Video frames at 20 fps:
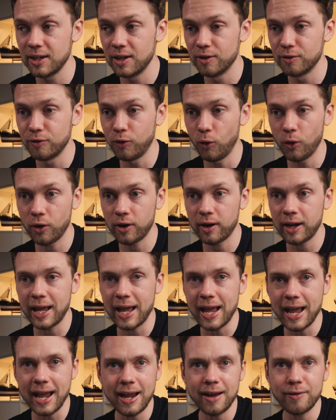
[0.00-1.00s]
for
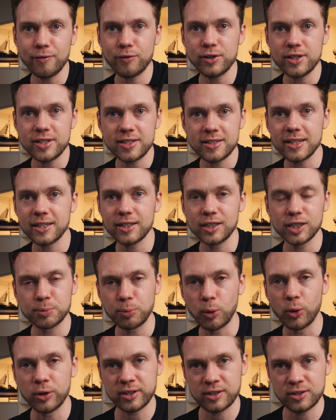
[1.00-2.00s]
every single
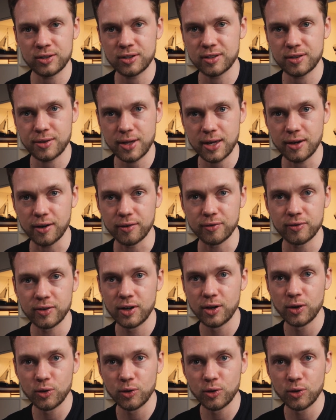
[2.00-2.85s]
sport that you could think of.